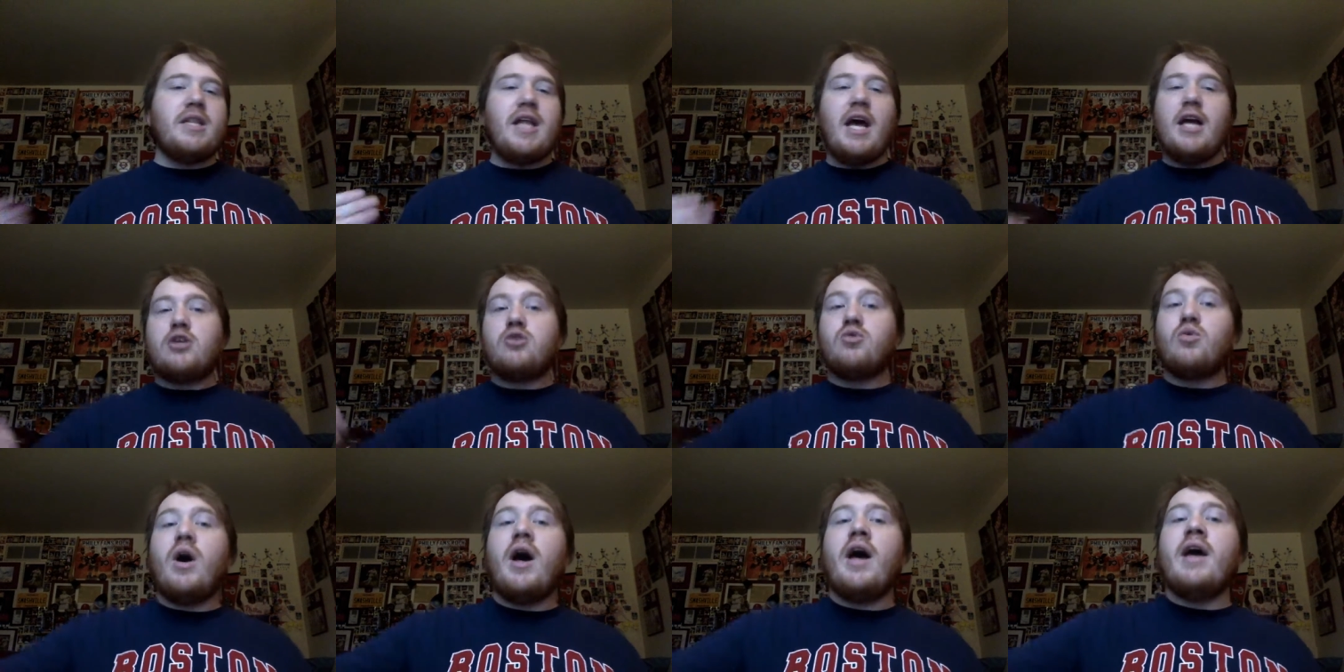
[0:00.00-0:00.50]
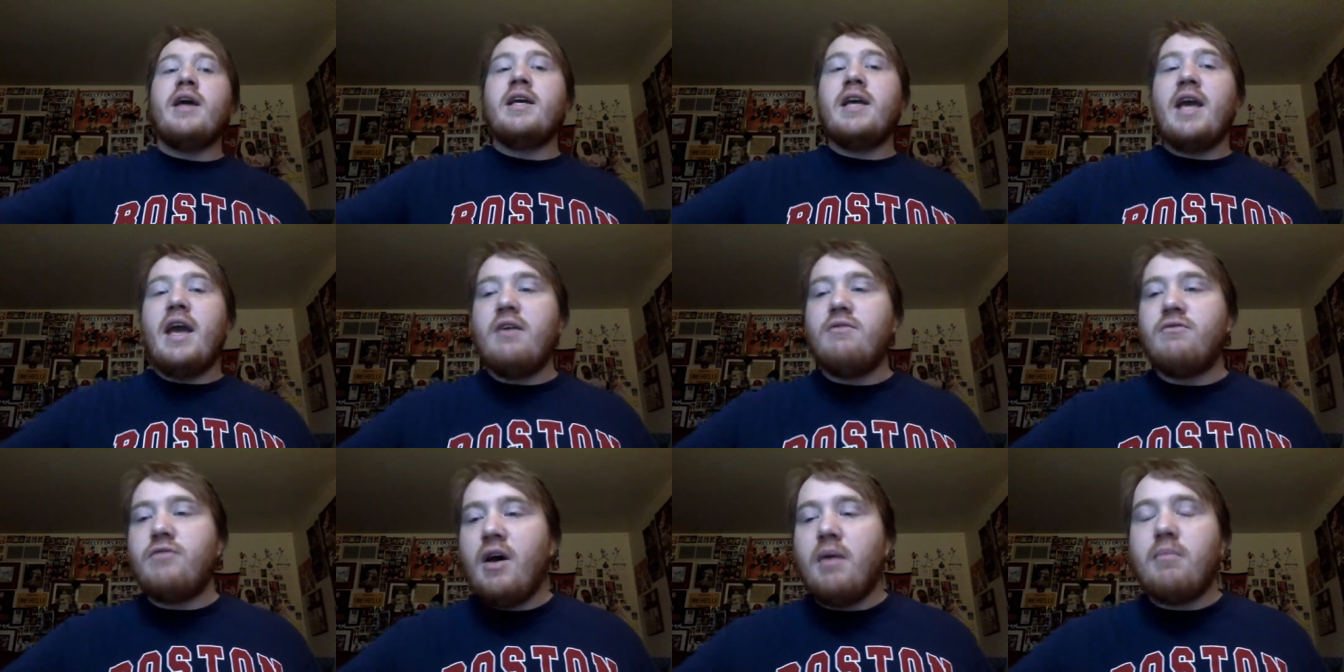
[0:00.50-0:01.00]
That's why I
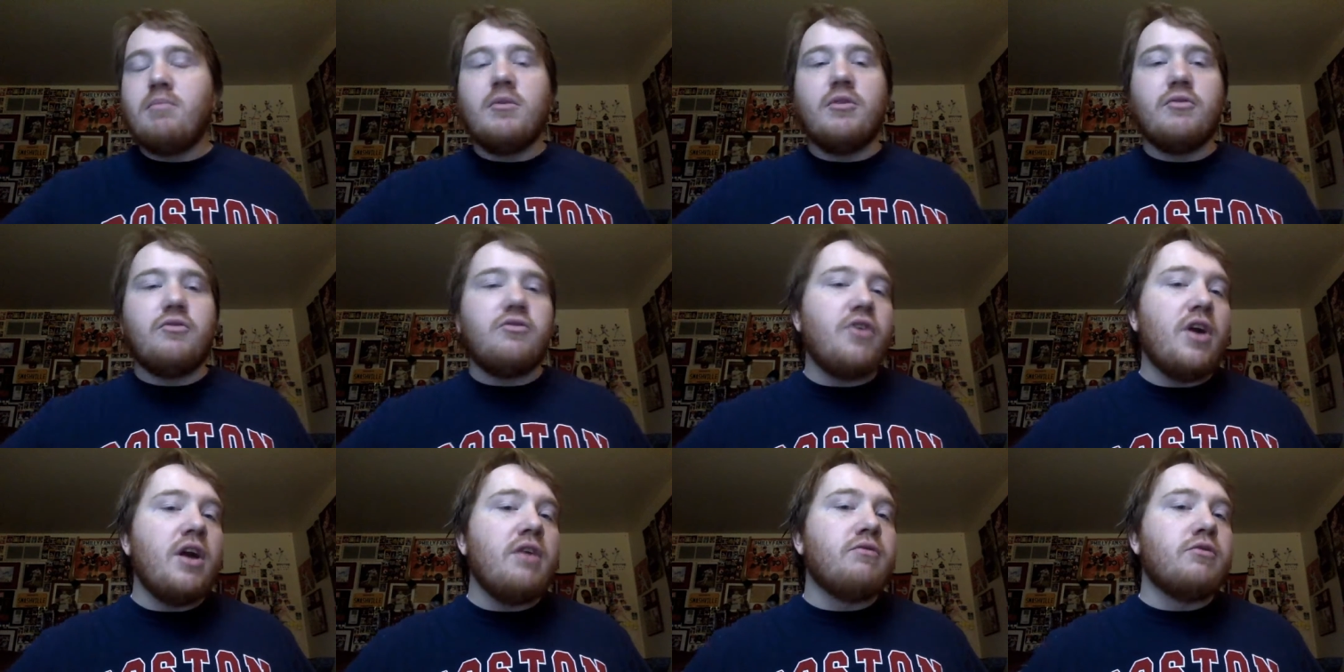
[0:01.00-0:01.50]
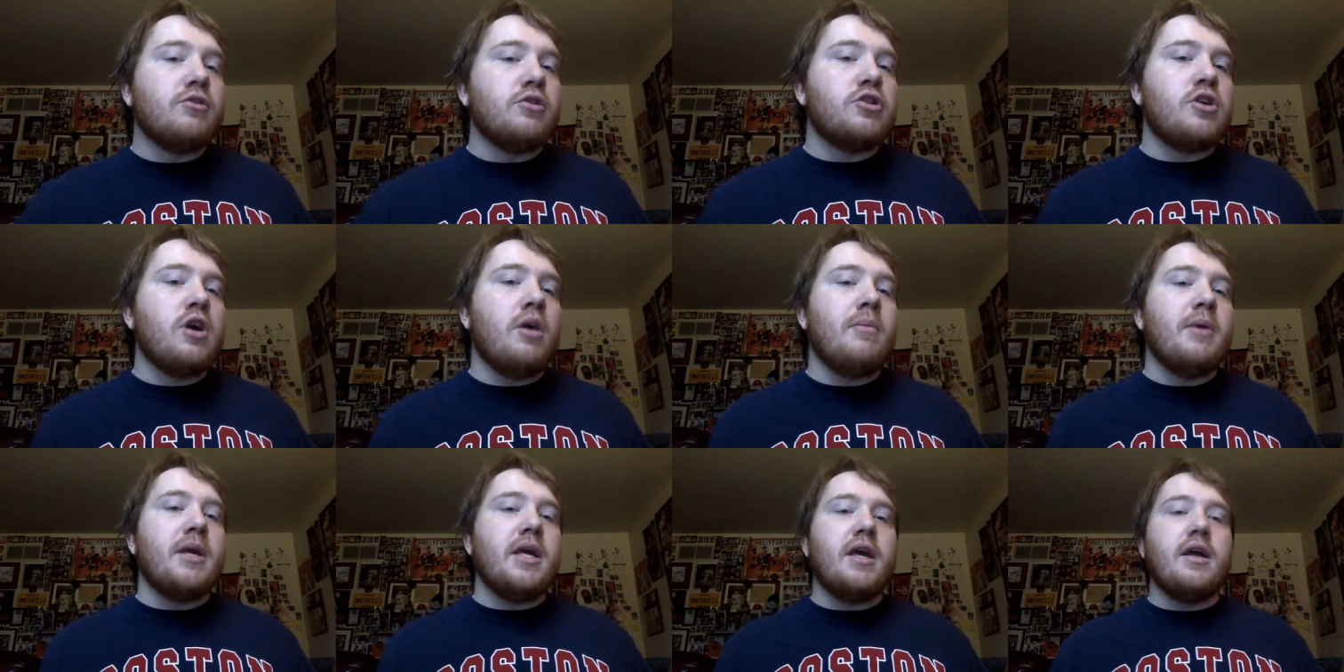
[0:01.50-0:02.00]
gave them the favorites
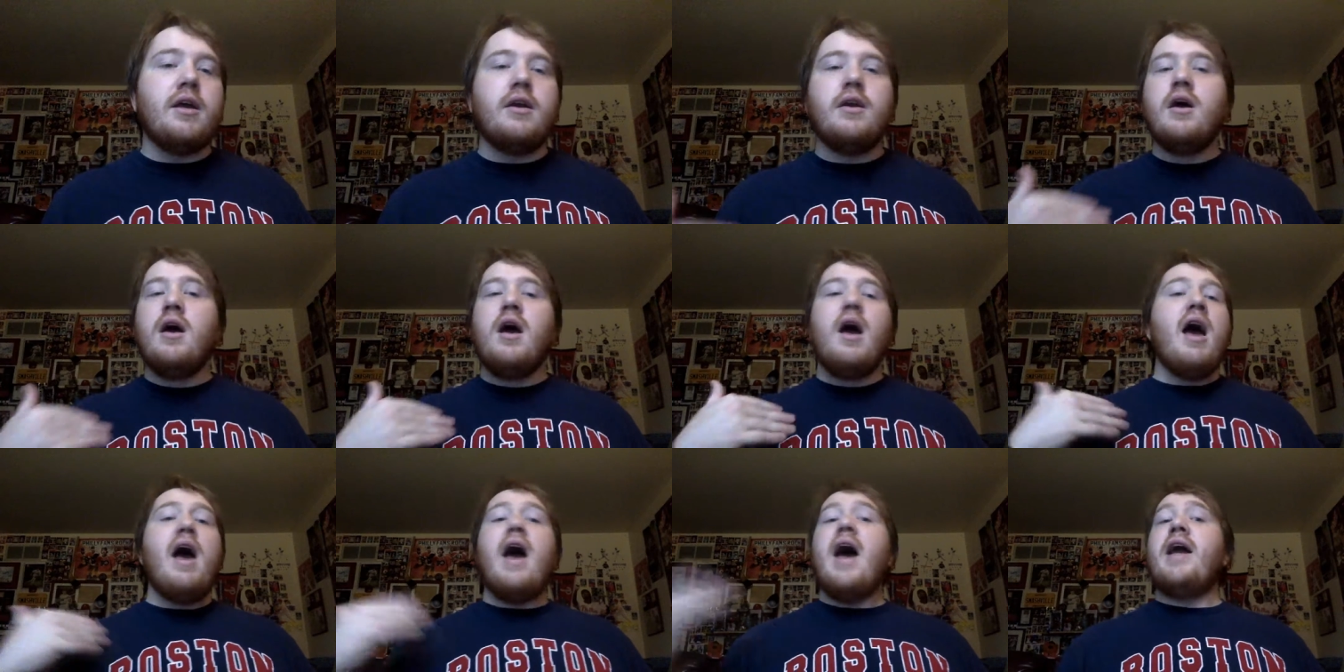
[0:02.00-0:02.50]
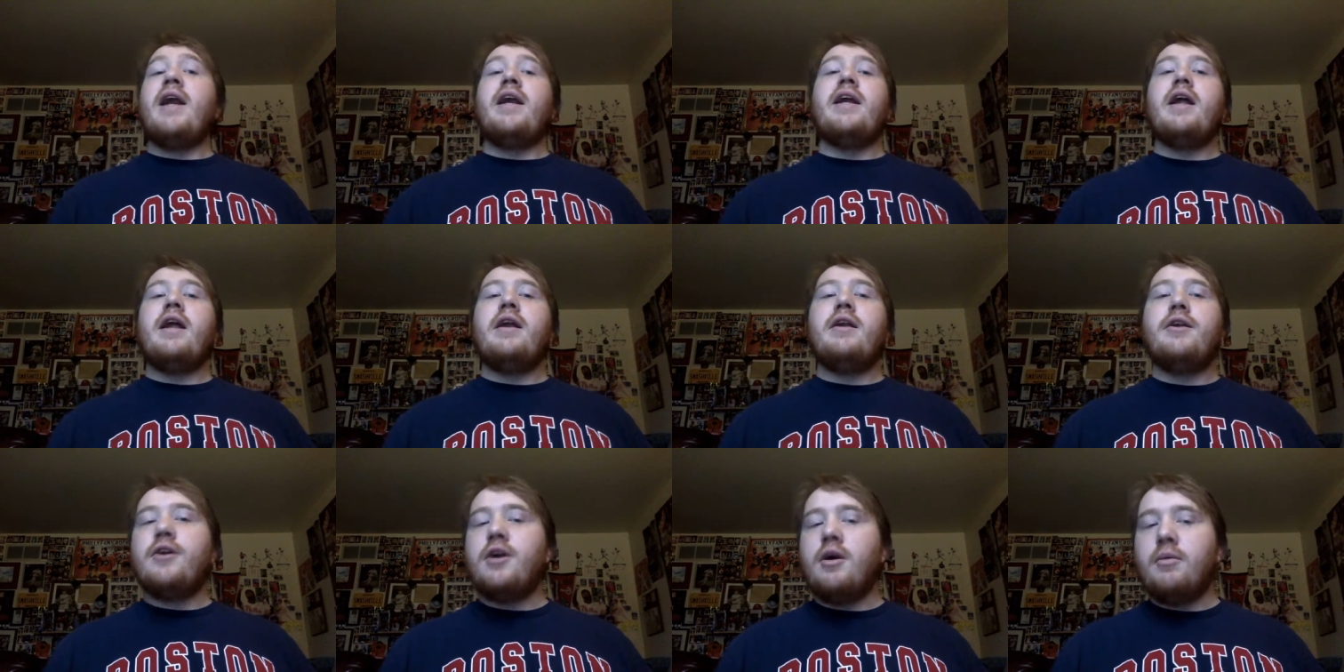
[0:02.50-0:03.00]
coming in, and it
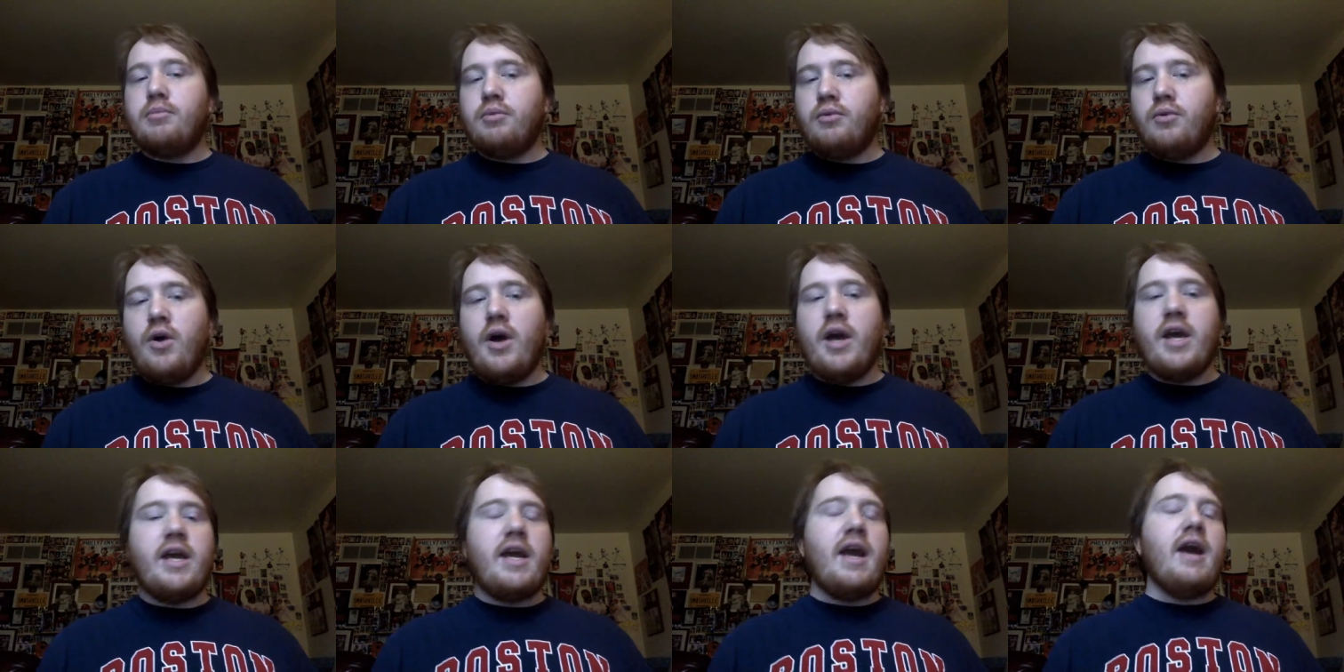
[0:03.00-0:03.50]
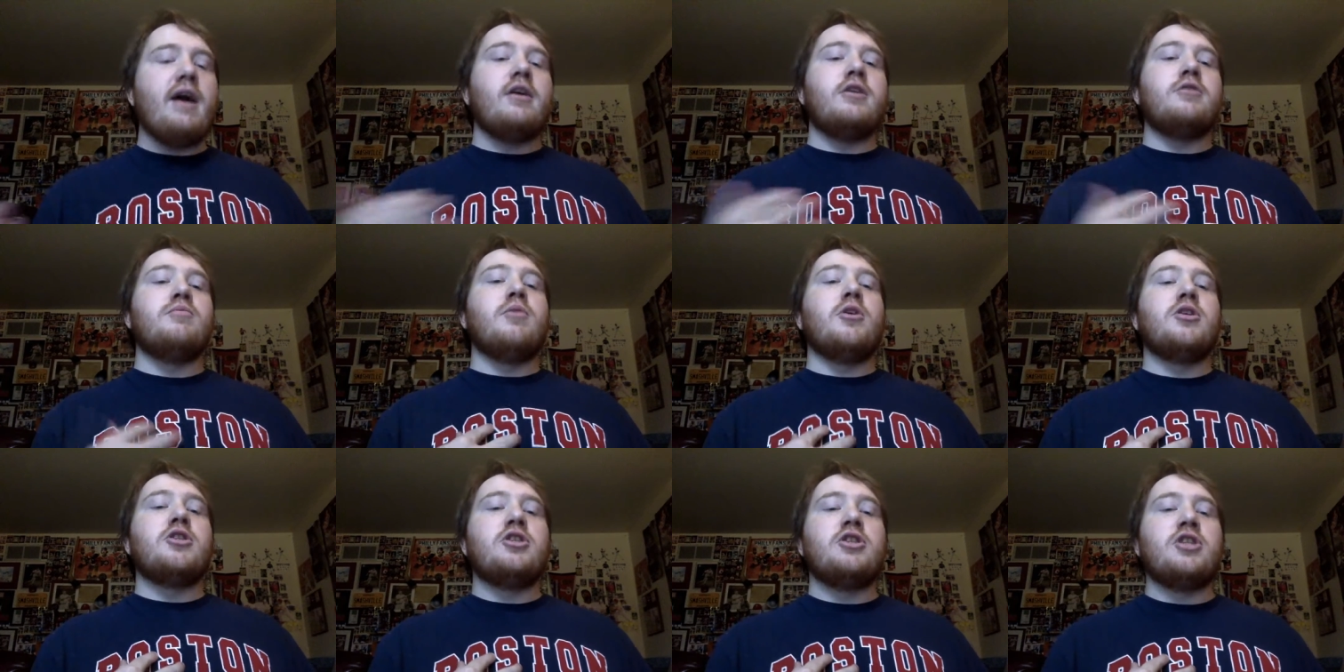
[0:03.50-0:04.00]
ended up playing out. As
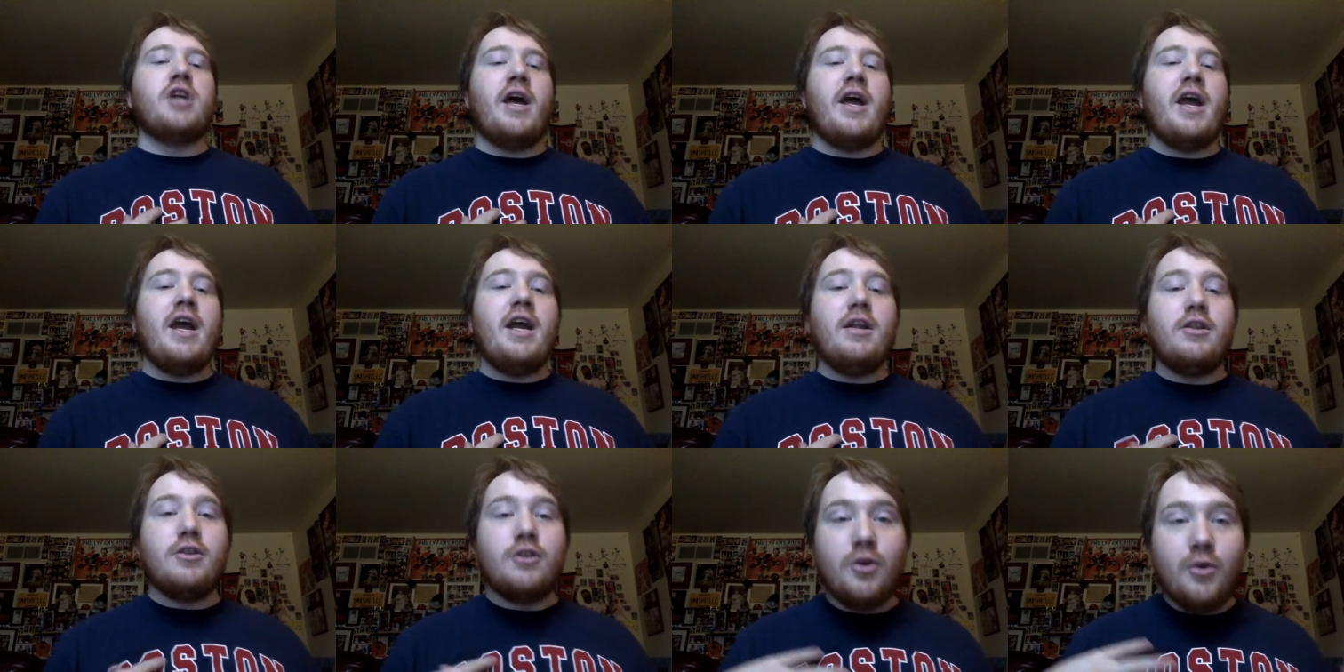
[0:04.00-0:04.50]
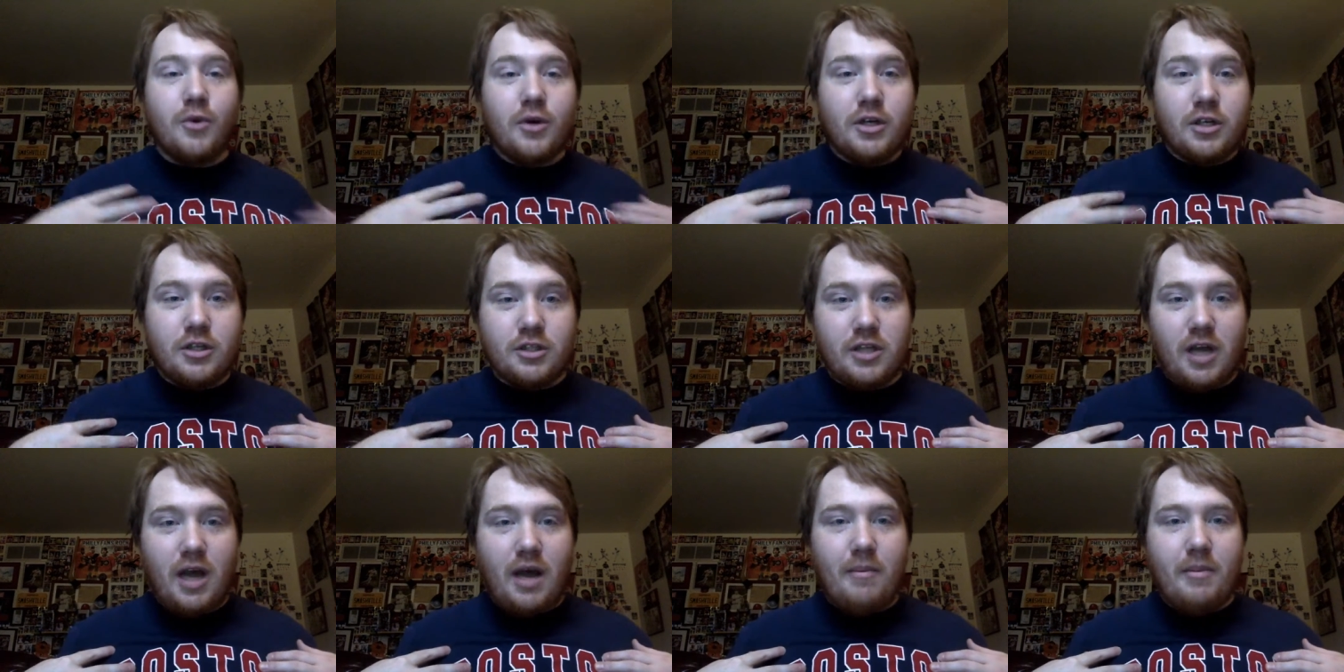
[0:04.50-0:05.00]
much as I hated to do it,
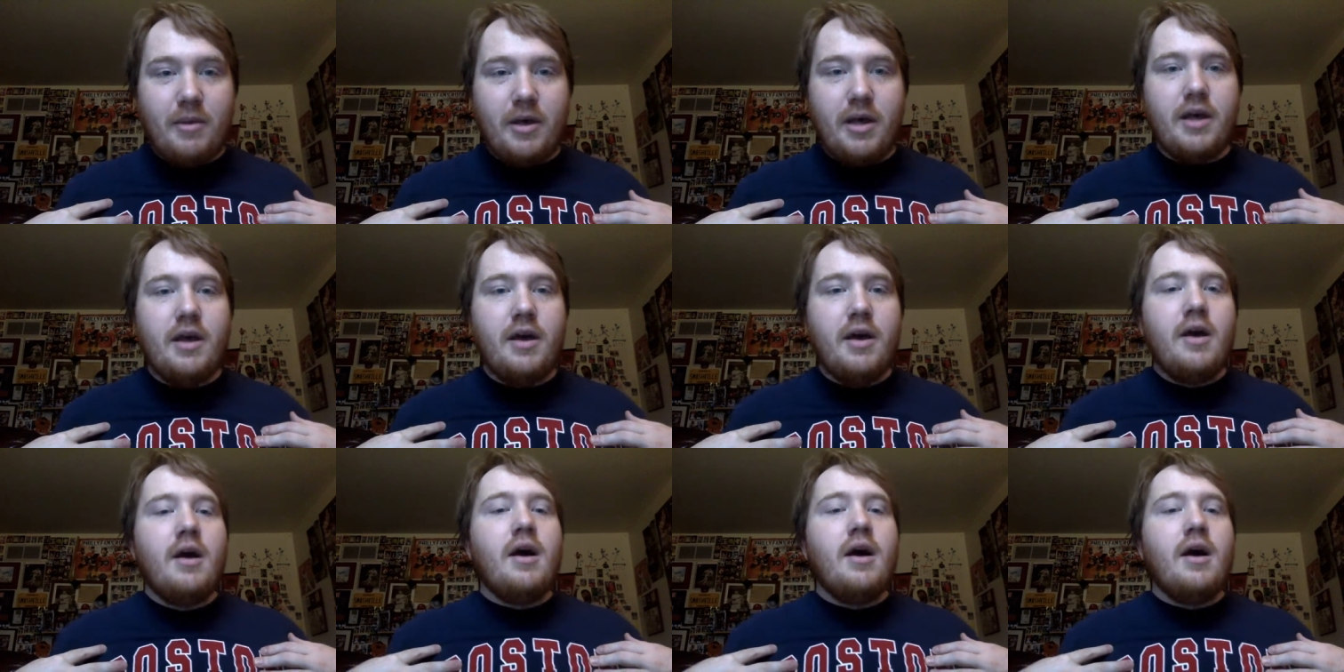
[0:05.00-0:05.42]
because I'm a